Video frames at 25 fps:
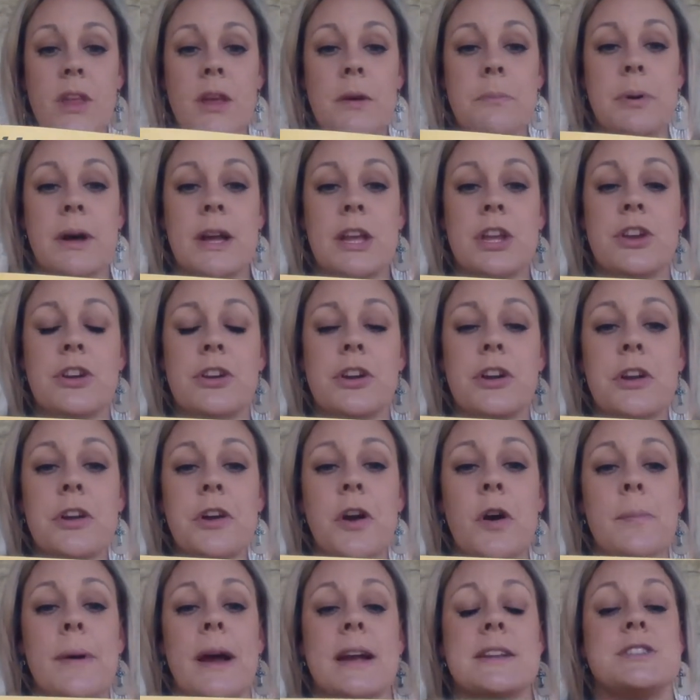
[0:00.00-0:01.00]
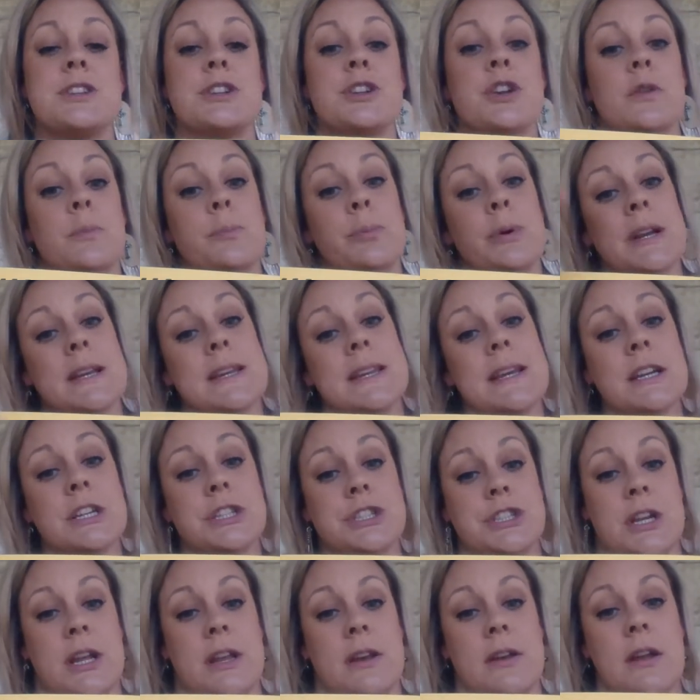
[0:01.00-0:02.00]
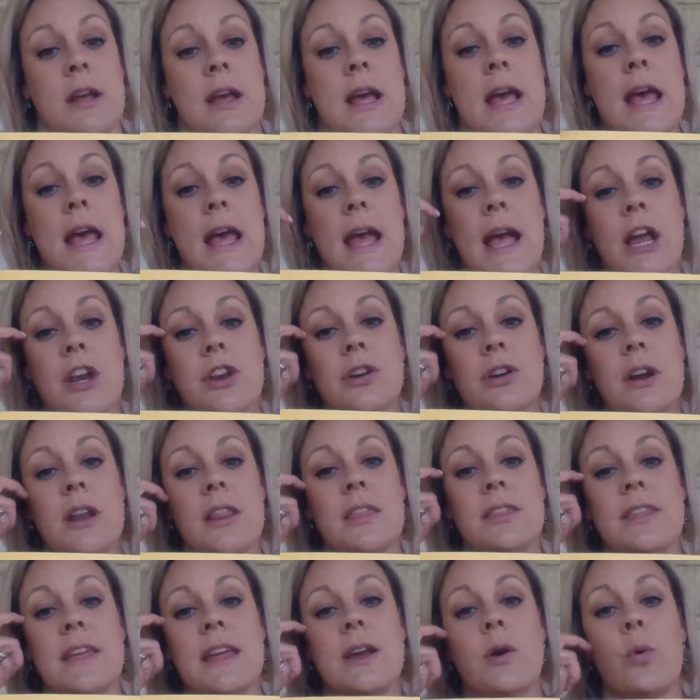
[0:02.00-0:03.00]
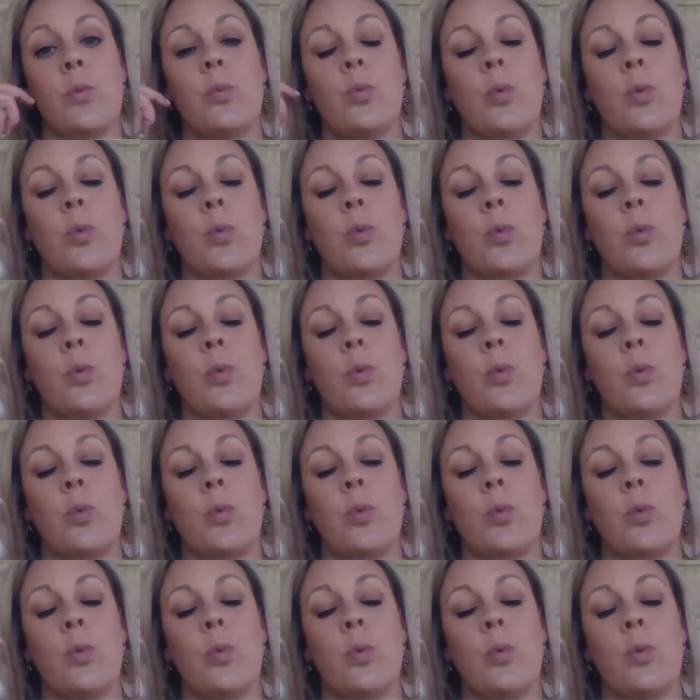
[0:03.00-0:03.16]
but you're going to go back to your prediction and you're going to think,